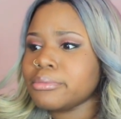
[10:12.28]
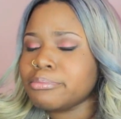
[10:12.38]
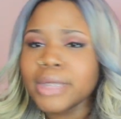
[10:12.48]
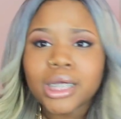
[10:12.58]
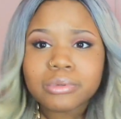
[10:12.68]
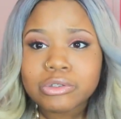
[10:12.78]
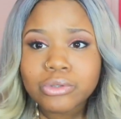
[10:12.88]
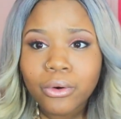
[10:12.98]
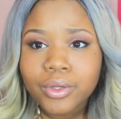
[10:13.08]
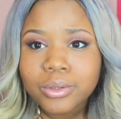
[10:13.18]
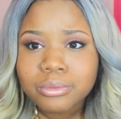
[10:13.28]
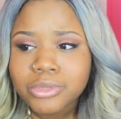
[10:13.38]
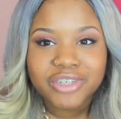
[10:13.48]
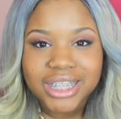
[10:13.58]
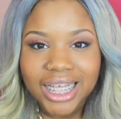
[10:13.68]
makeup tutorials,
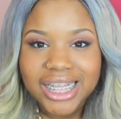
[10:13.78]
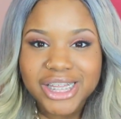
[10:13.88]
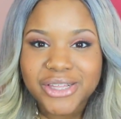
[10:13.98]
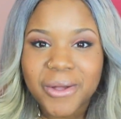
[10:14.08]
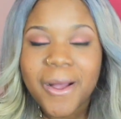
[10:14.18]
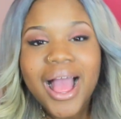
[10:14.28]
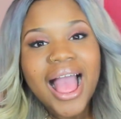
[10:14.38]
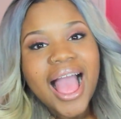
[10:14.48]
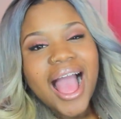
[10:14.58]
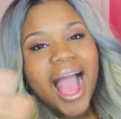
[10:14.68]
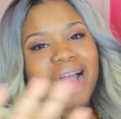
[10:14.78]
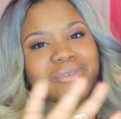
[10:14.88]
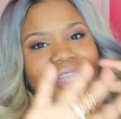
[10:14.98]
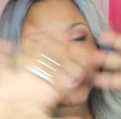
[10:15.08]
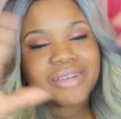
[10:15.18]
and really it. So I
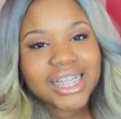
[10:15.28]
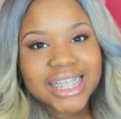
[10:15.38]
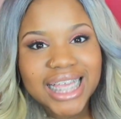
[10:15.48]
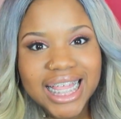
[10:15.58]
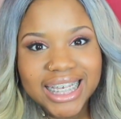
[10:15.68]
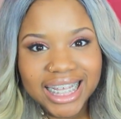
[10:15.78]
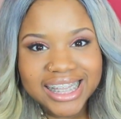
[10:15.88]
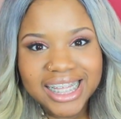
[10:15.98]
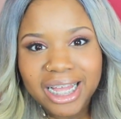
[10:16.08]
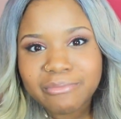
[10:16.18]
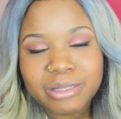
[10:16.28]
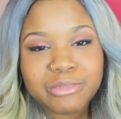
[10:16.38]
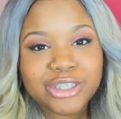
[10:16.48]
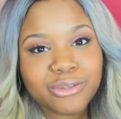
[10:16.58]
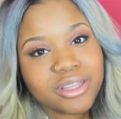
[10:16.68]
will see you guys again next time, and
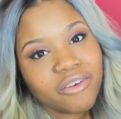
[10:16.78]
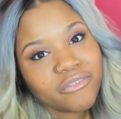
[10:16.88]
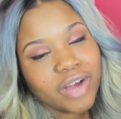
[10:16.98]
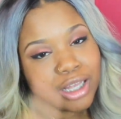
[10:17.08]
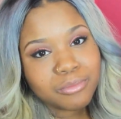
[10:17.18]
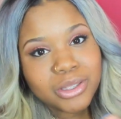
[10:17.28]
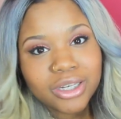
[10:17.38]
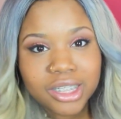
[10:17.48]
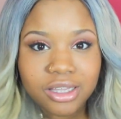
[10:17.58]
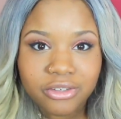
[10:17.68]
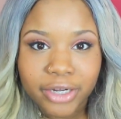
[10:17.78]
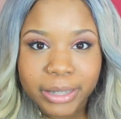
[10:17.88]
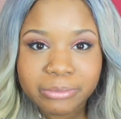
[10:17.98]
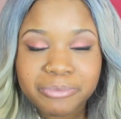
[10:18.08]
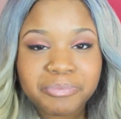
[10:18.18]
be sure to follow me on
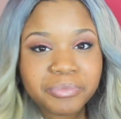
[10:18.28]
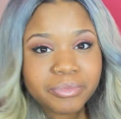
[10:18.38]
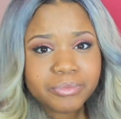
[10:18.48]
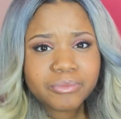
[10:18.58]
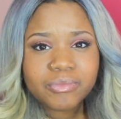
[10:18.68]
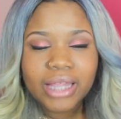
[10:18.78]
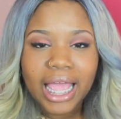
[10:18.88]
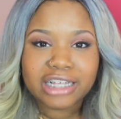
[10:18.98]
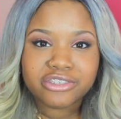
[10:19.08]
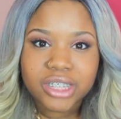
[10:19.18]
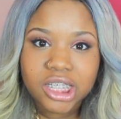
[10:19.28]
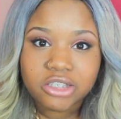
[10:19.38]
Instagram at Shirley's